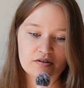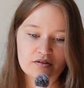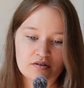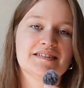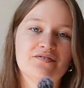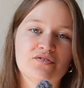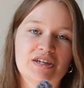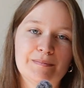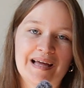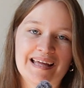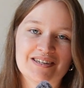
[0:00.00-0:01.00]
It's a
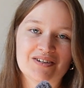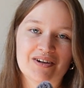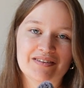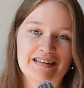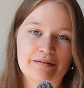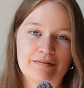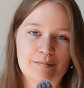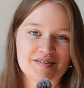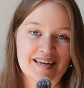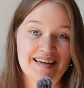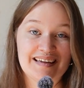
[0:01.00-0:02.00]
free pattern on their
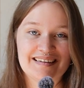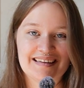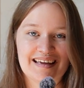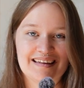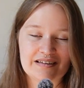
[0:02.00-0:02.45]
website again.